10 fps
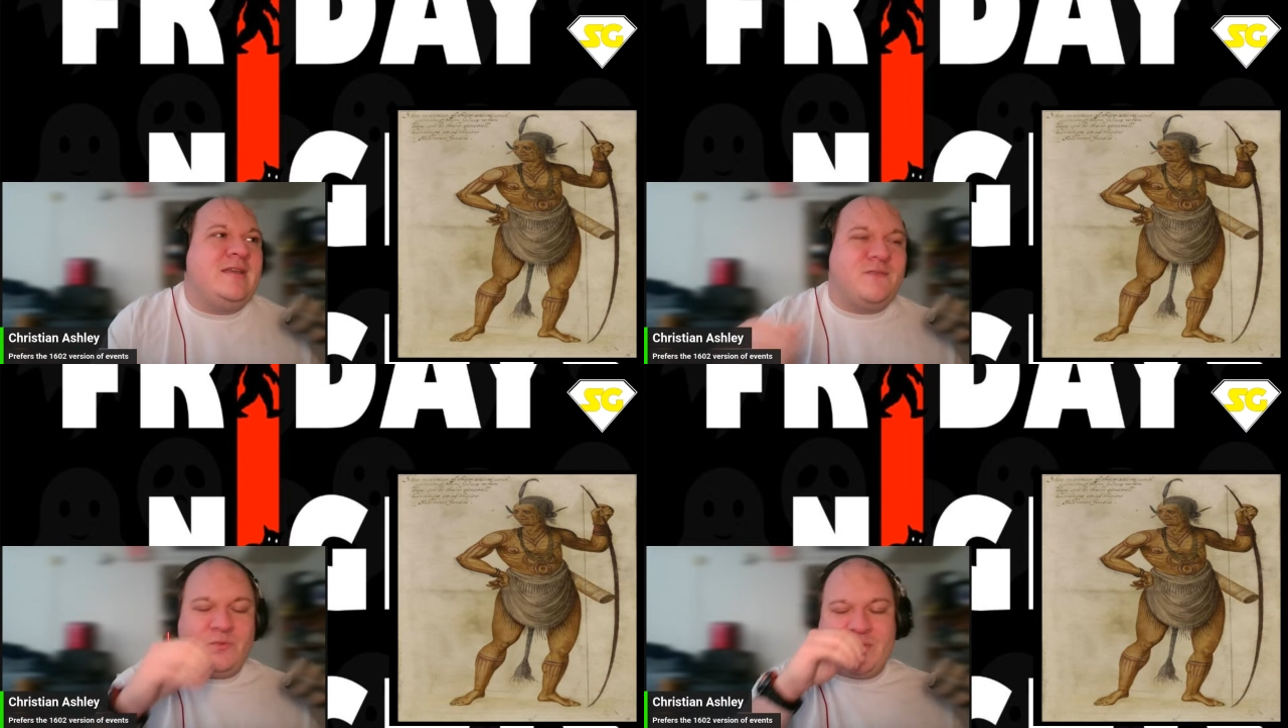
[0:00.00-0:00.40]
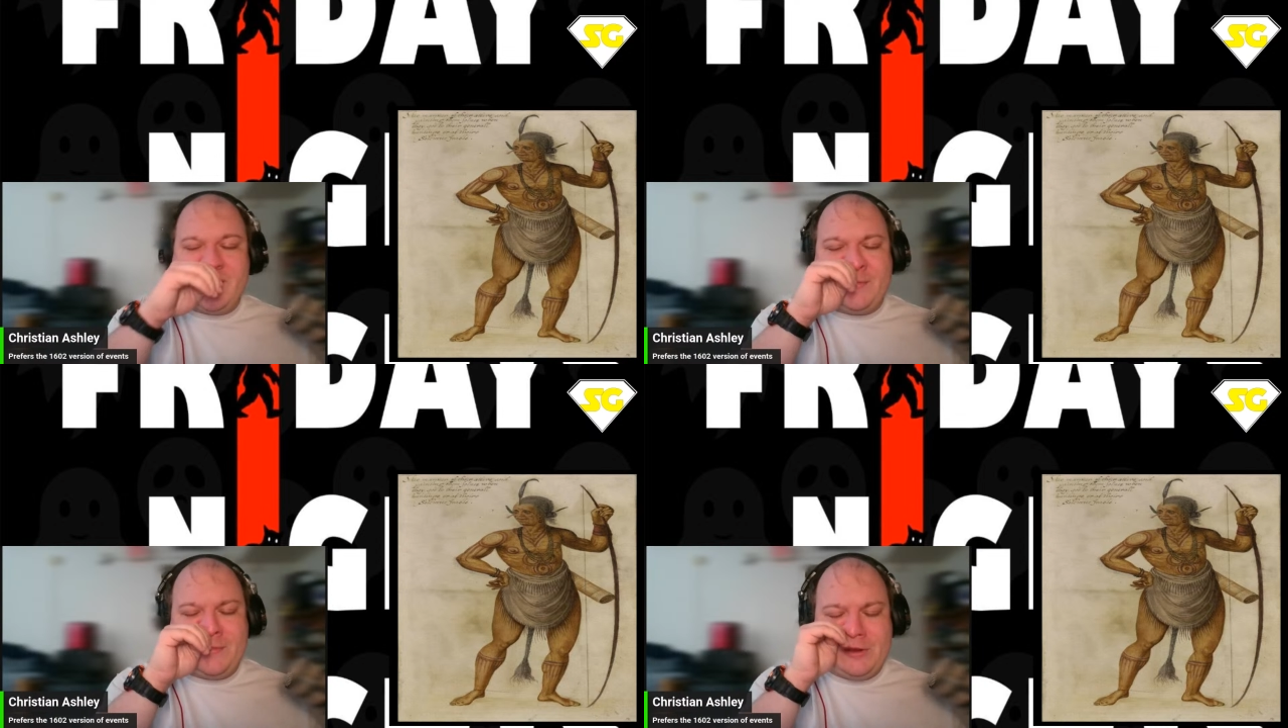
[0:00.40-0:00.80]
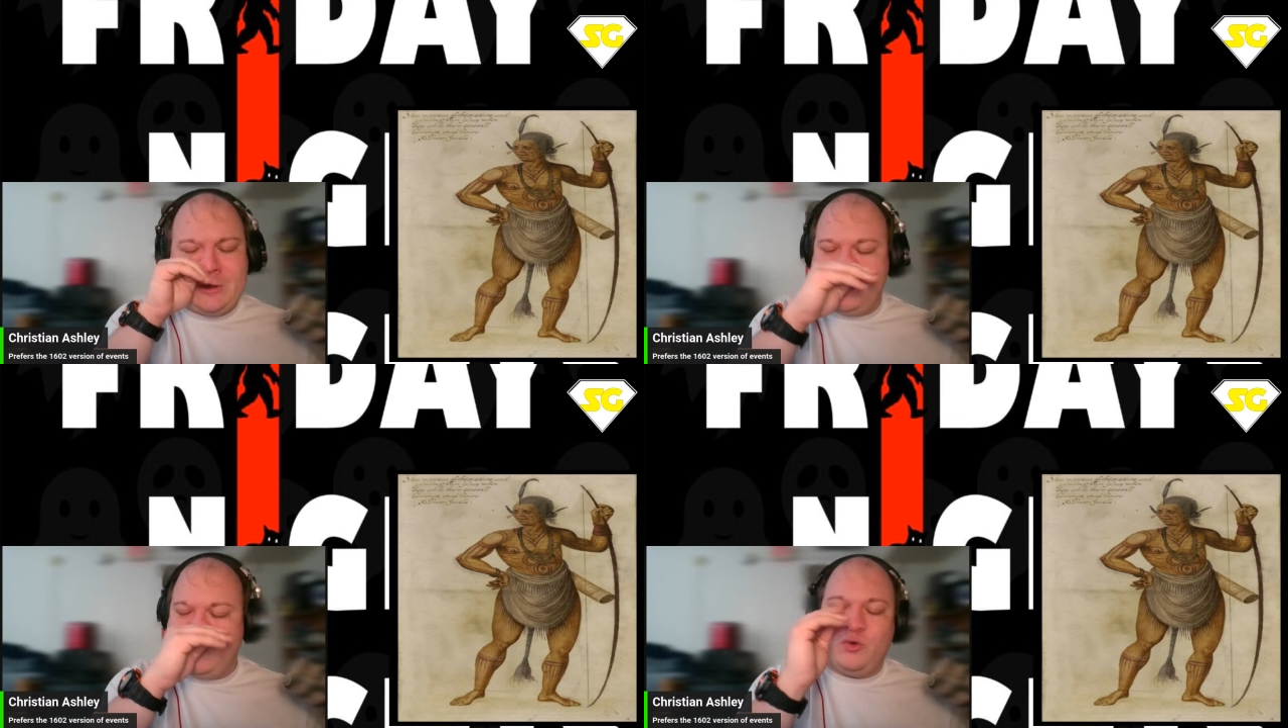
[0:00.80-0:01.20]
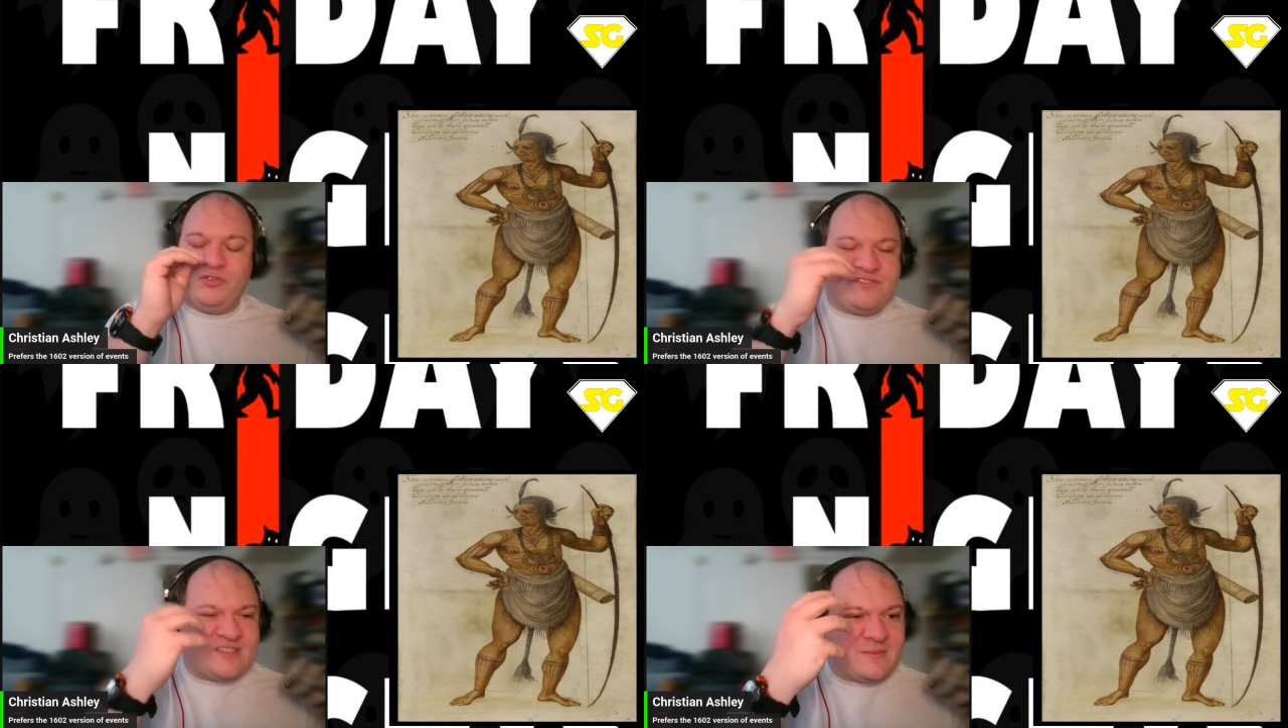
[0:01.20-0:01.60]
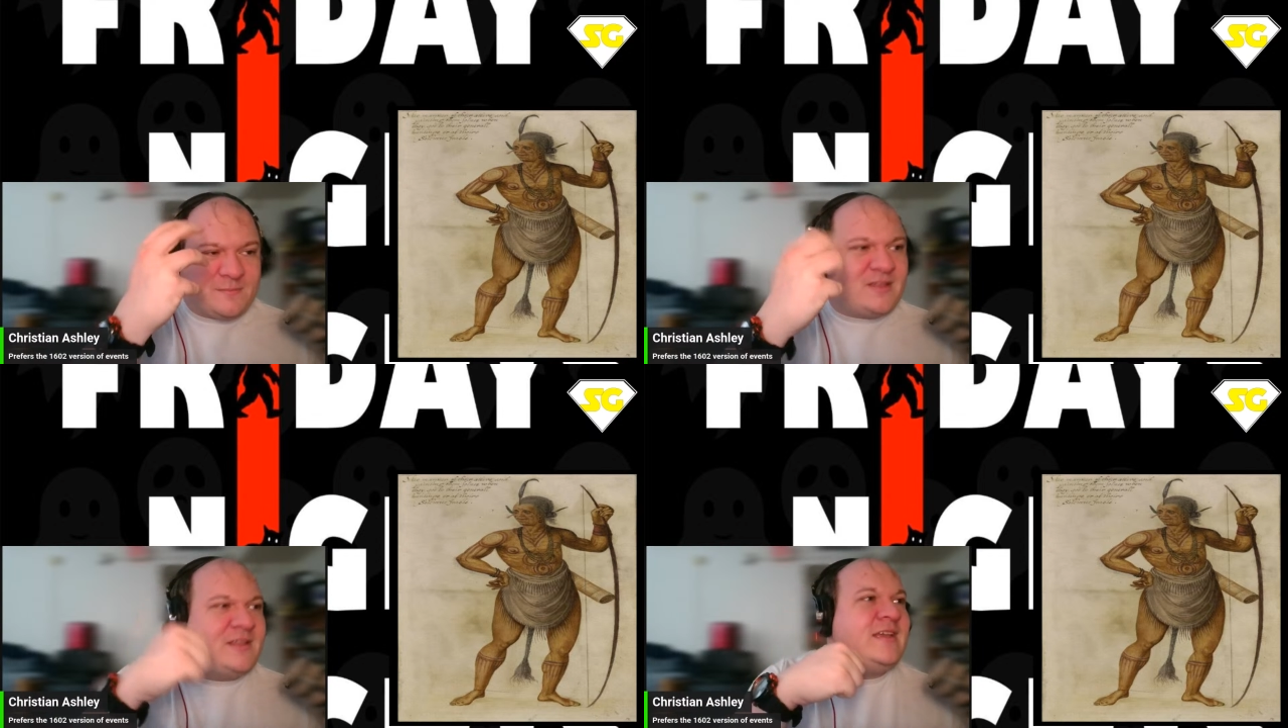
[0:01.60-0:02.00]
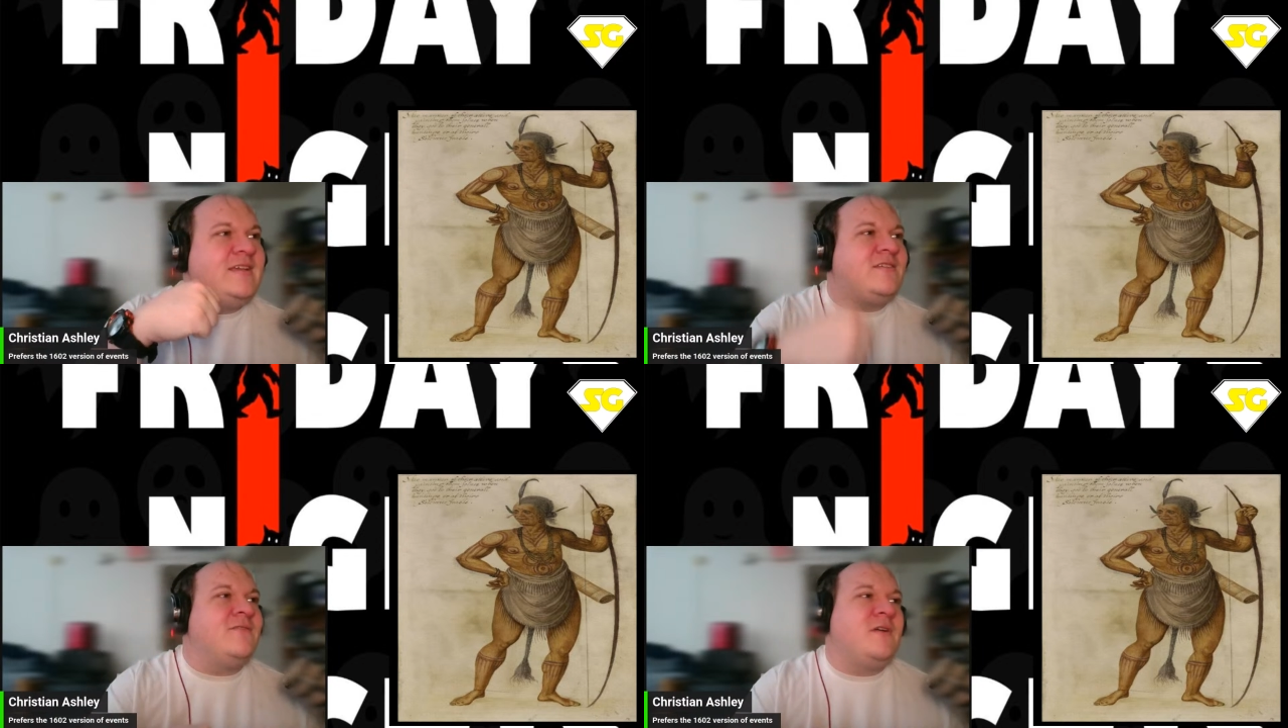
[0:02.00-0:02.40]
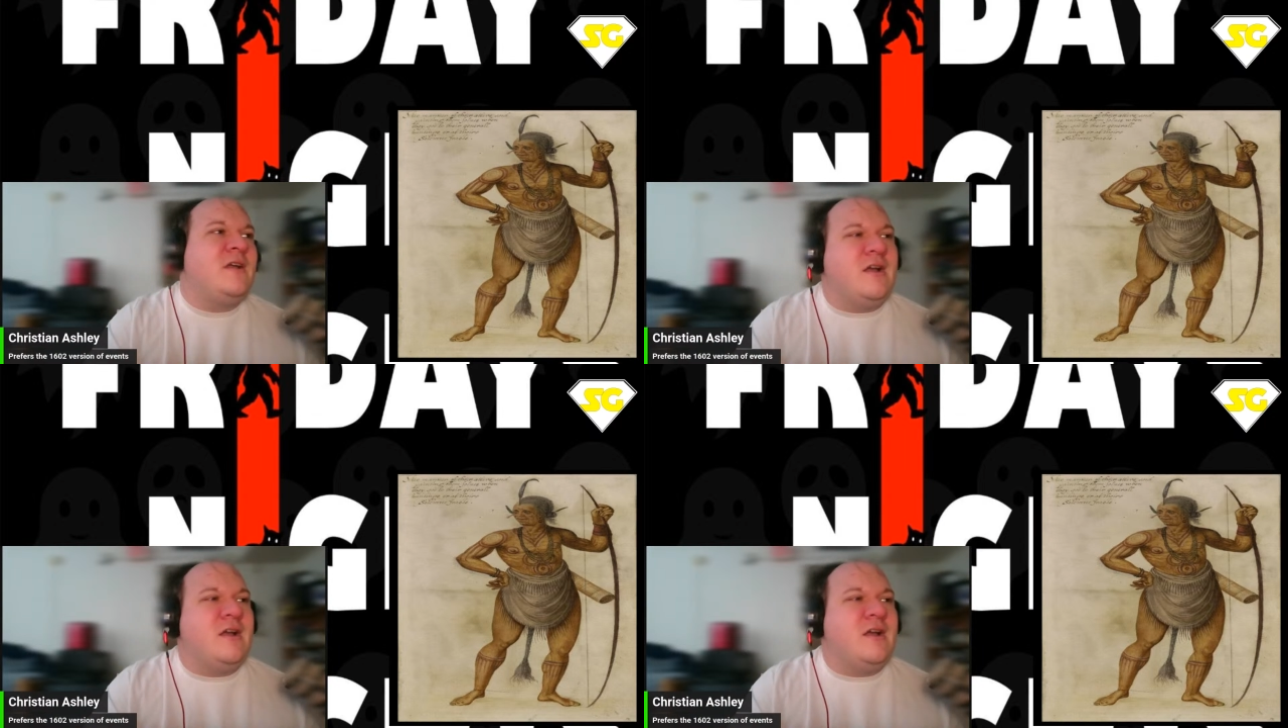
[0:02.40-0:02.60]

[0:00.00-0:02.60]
Even with, old sensibilities of